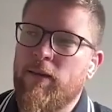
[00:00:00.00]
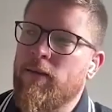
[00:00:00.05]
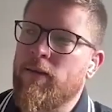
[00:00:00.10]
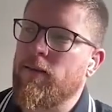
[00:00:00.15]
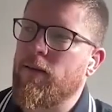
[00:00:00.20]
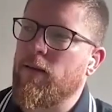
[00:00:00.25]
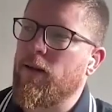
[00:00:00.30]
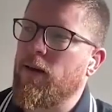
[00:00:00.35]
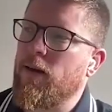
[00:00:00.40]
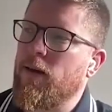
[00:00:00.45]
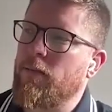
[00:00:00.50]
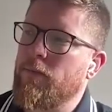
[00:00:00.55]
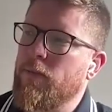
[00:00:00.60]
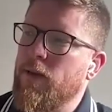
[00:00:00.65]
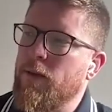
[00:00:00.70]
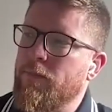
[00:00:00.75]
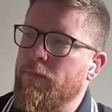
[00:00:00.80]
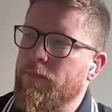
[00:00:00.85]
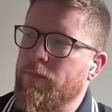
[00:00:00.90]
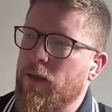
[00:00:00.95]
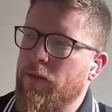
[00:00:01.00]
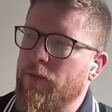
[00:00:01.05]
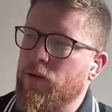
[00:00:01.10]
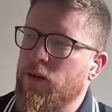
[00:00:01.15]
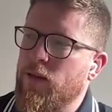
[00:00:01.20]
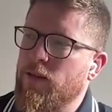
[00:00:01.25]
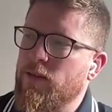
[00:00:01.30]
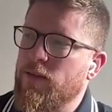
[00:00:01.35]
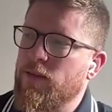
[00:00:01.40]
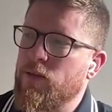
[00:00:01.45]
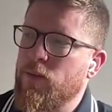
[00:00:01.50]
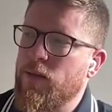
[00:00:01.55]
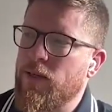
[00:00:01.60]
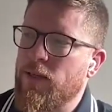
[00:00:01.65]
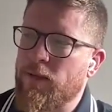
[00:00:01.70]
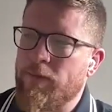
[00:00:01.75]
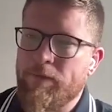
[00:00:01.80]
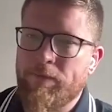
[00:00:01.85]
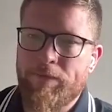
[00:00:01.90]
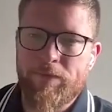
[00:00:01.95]
And yeah, have a good end
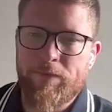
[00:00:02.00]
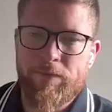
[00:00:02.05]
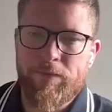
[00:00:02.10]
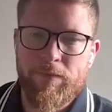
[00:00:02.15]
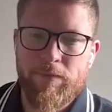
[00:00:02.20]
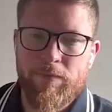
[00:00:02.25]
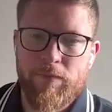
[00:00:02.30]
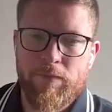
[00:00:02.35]
to the week.